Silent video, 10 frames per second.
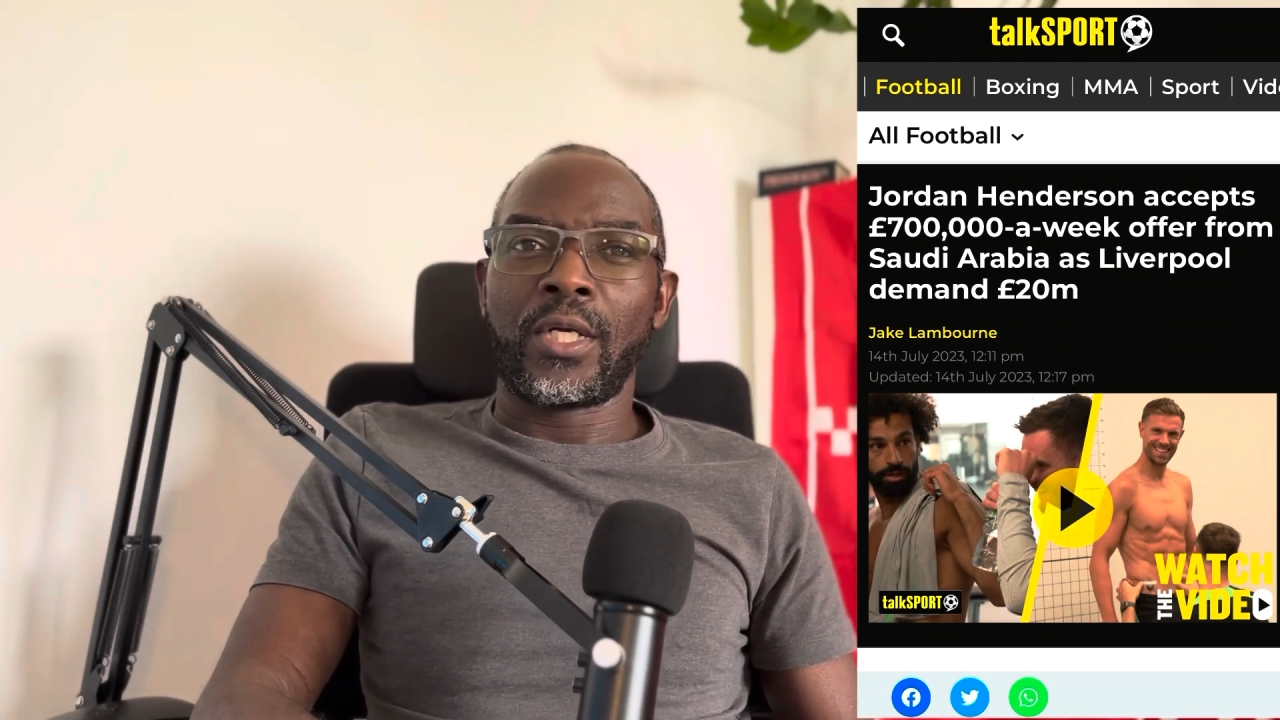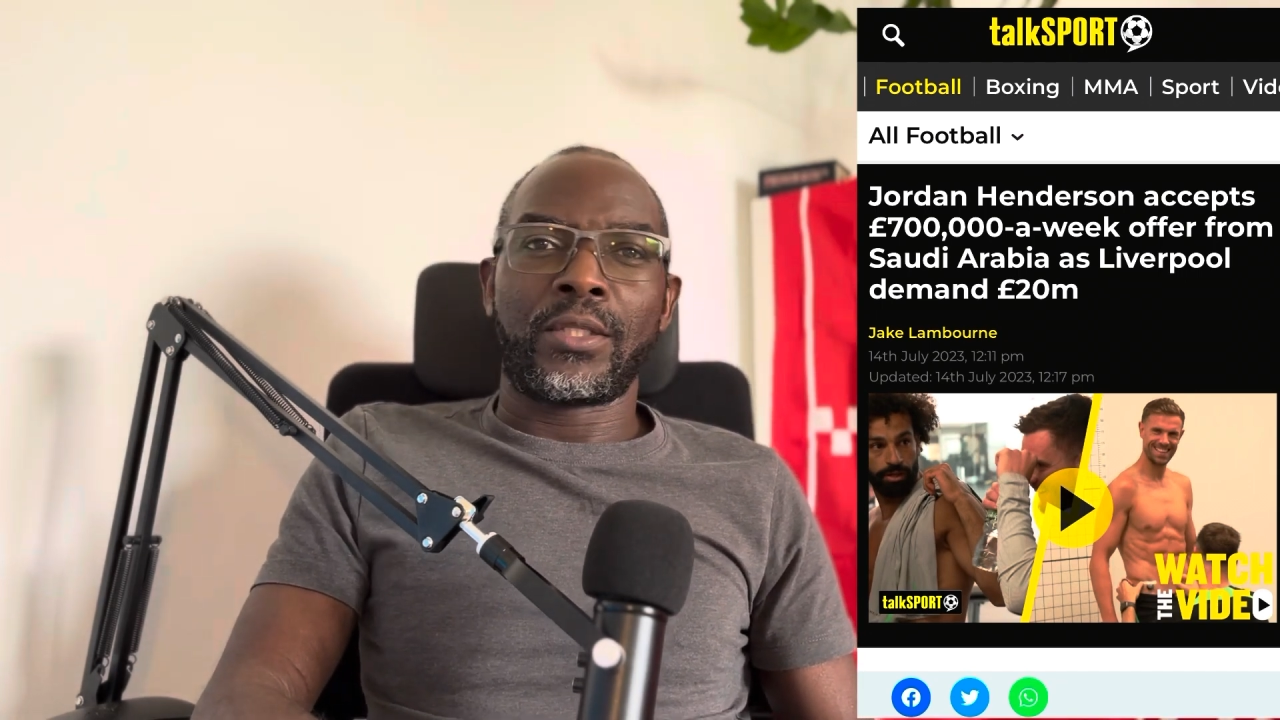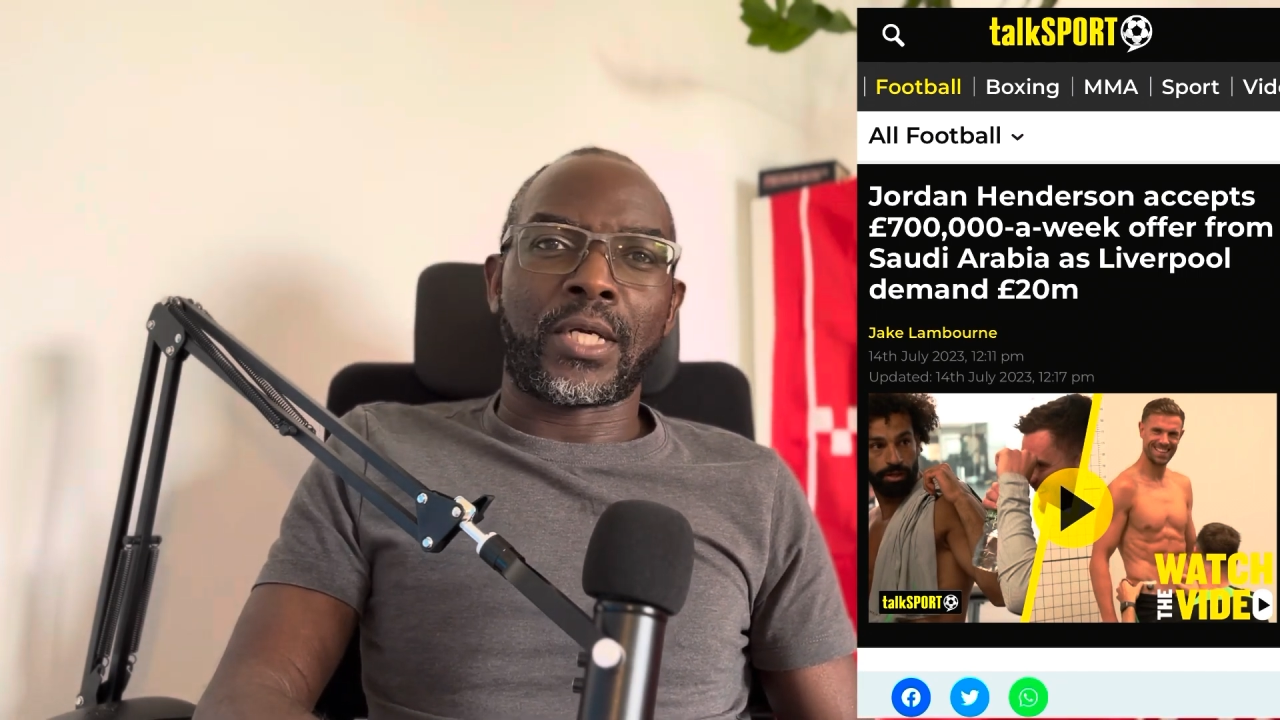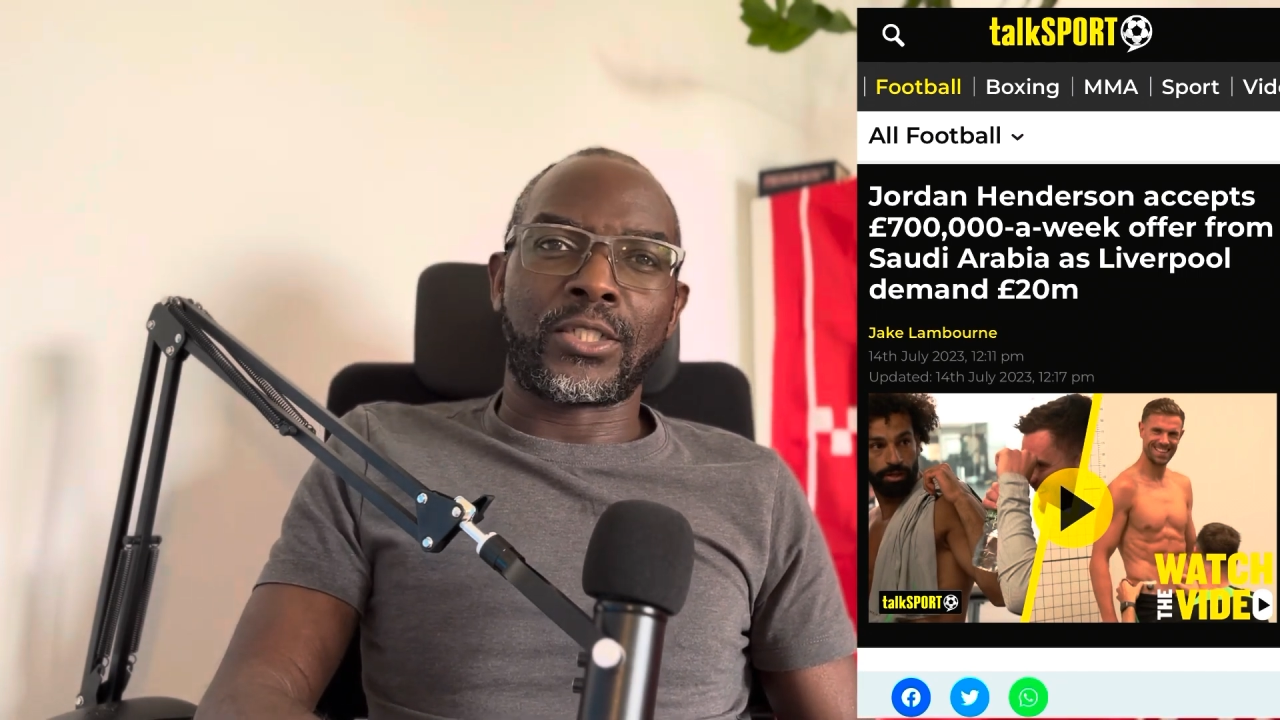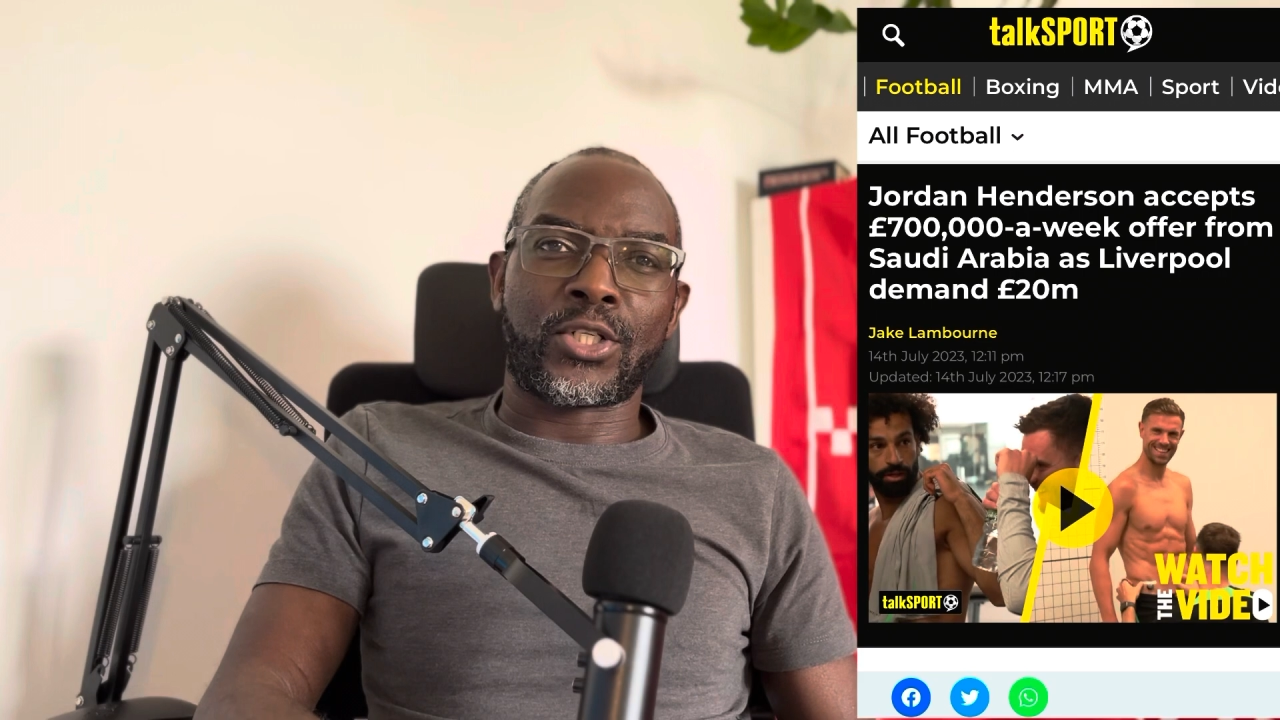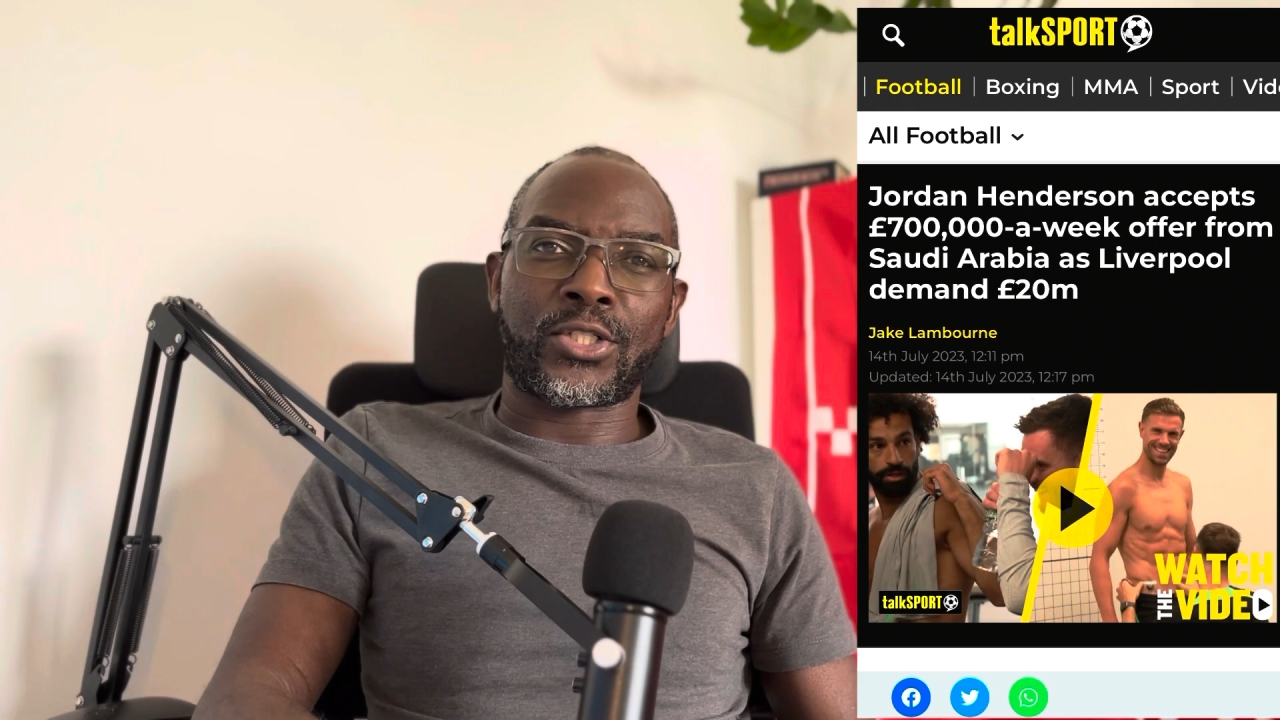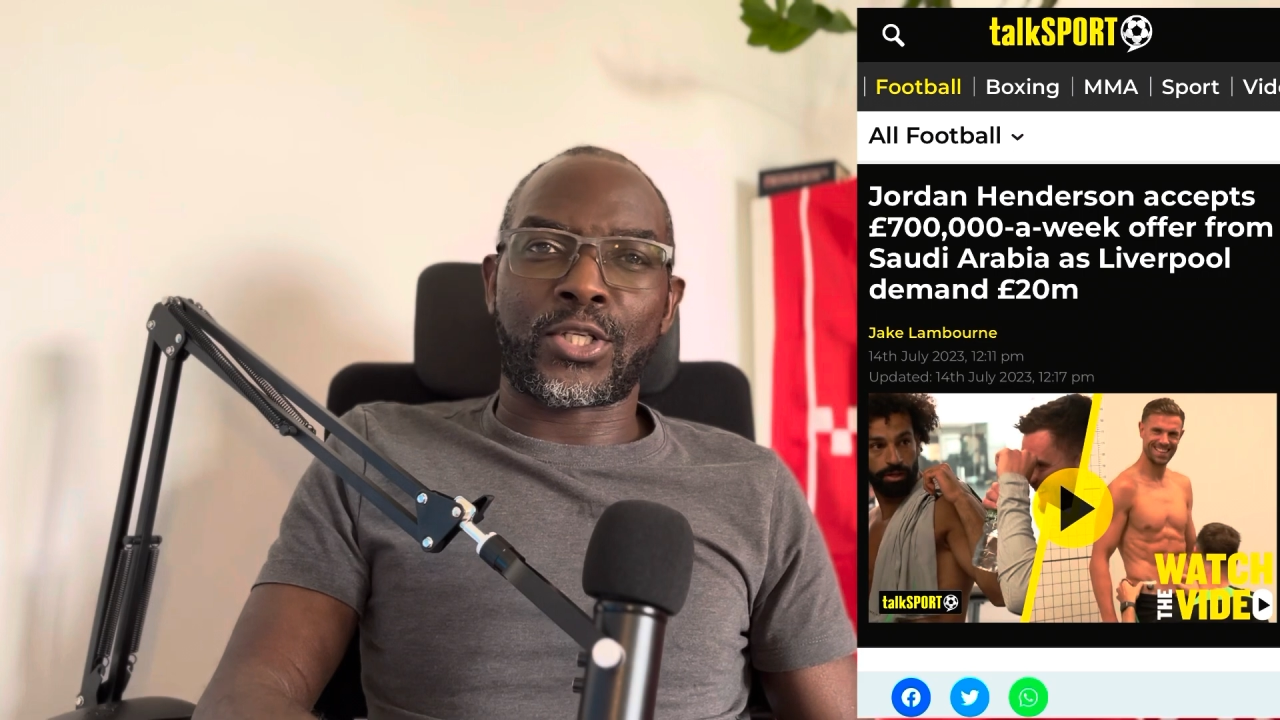They just